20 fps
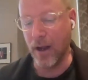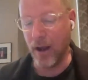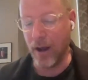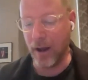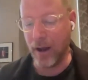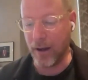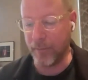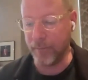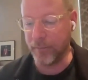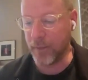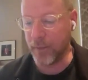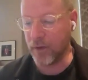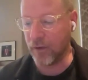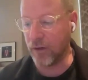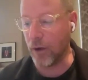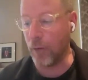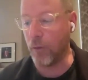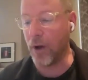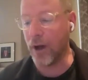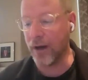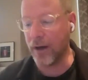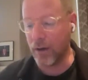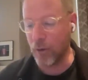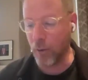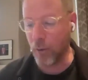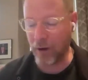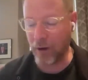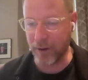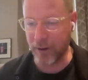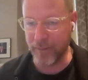Um, so I wanted to
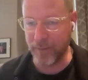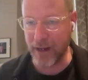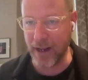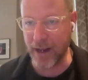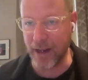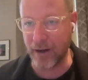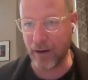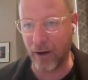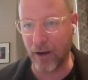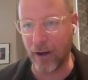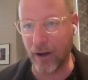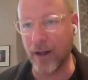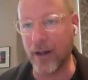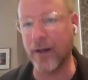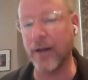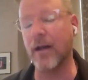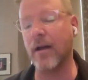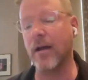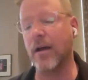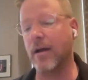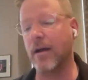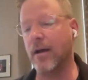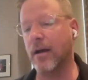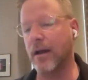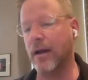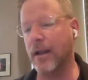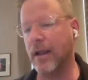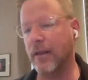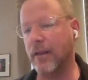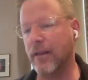welcome Dan on.
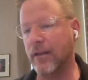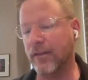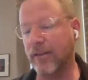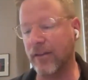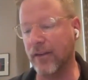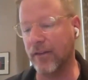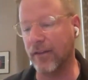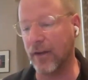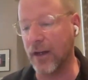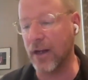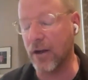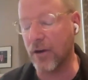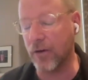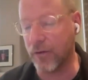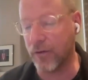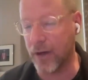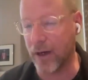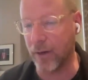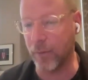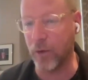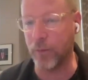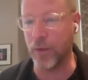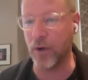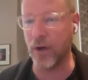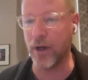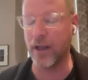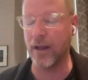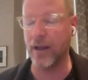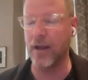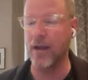Uh, this is an incredible
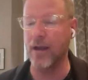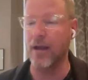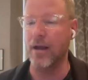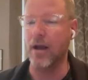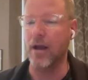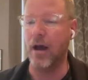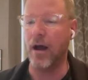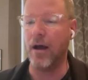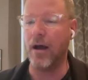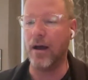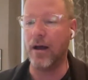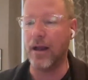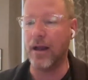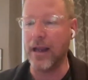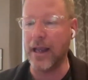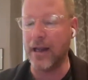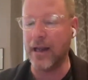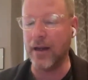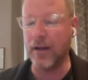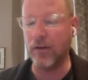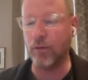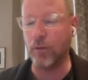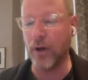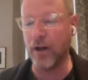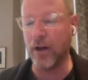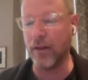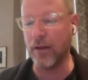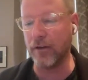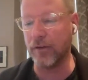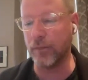book. Uh, it is
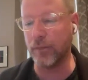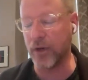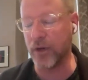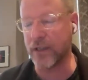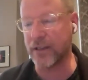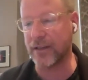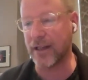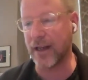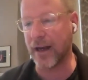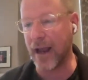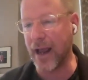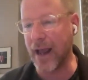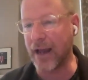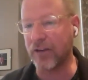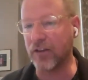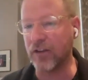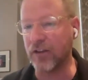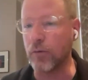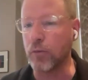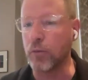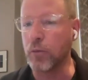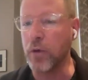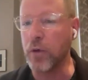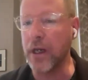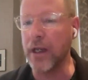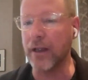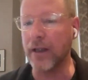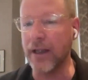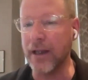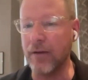one of those books that I actually
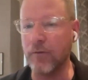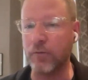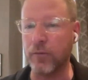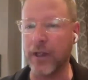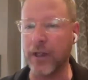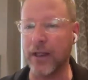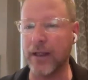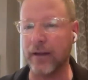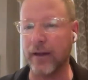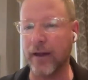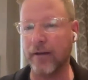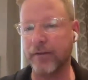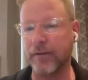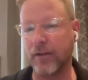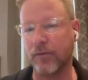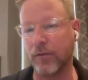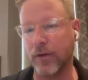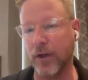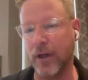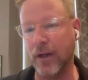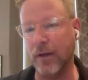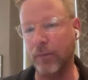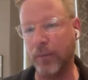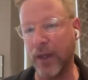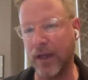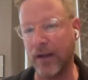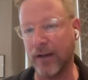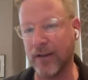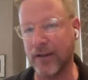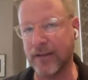really, really love to read
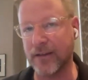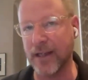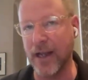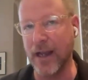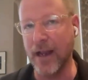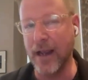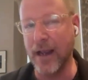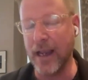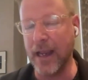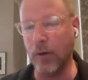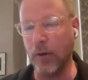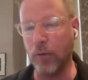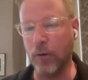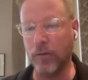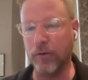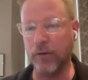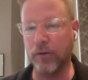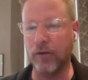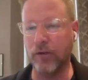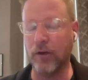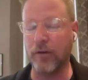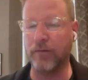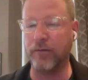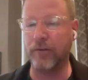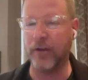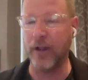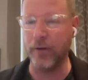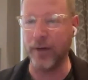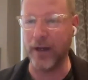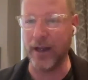because it will sort of
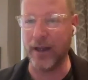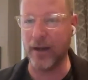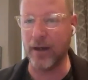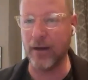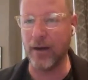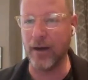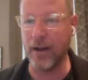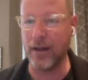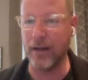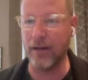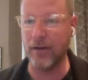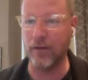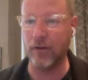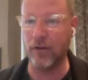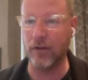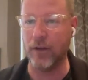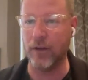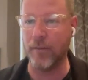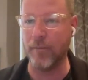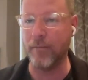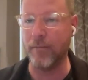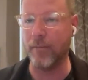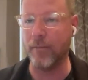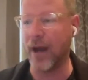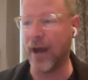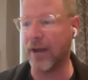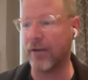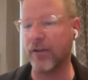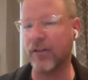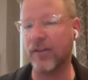float in into the
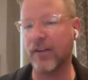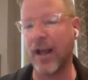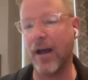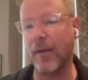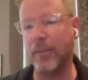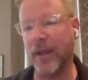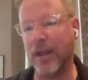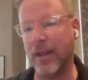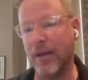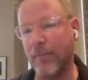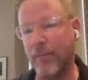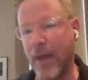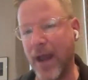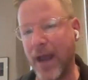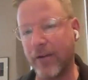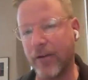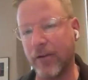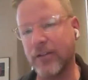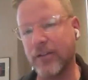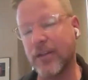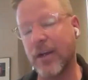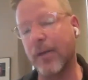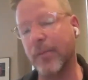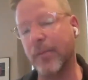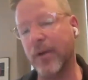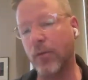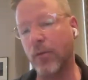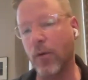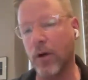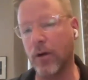microscopic and
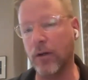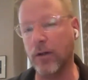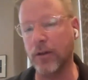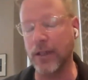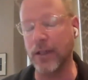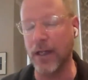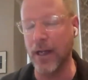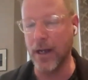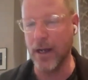macroscopic world